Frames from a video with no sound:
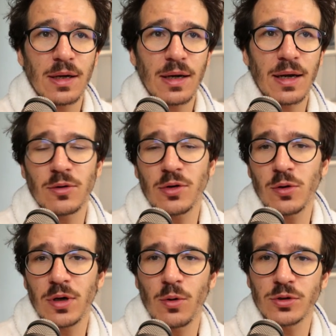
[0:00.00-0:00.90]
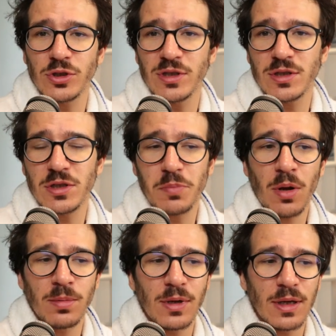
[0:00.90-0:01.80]
I don't know how old she is. She's
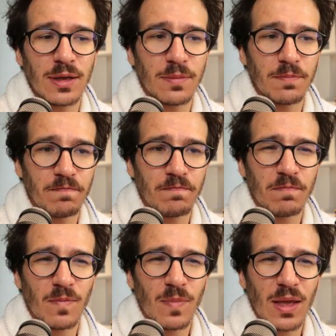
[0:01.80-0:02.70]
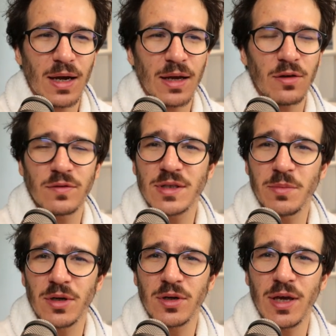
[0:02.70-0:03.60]
probably like kind of a
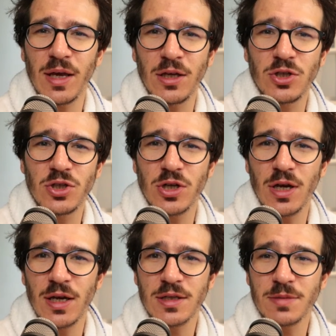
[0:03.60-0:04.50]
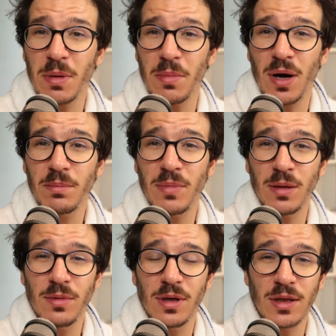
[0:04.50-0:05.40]
similar age as my mom,
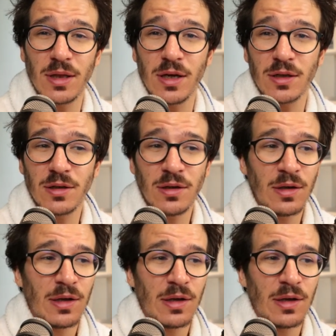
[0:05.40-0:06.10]
maybe a little younger.